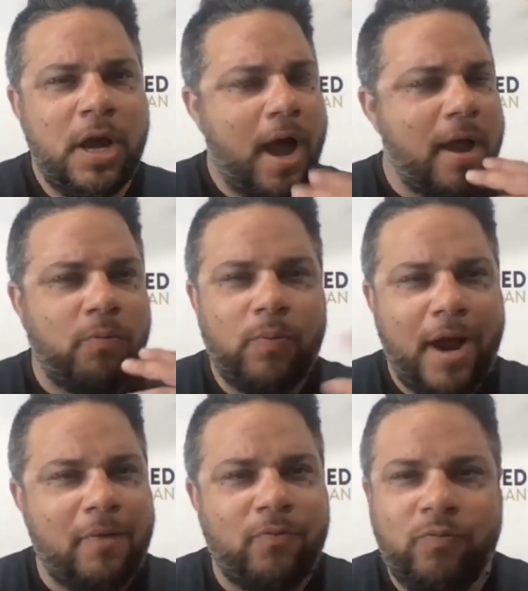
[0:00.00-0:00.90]
I
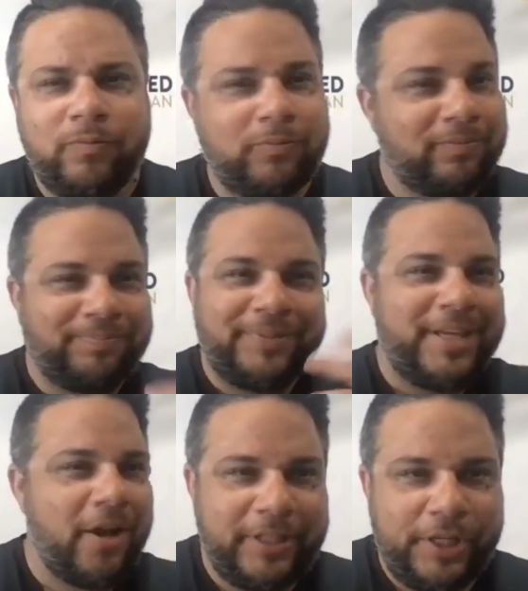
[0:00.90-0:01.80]

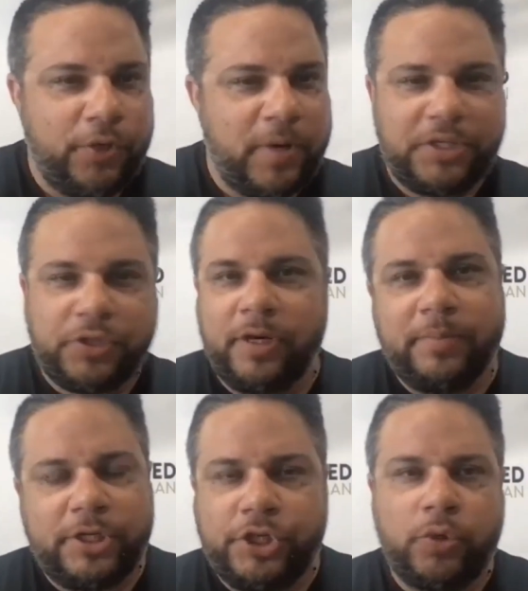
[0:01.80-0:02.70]
yelled at you. I screamed
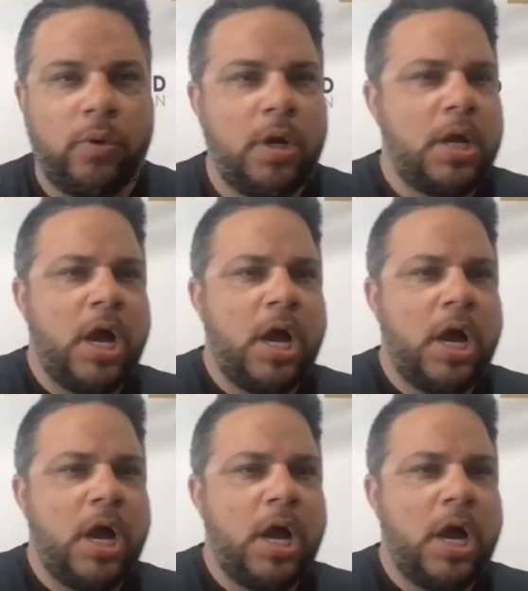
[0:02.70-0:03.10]
at you.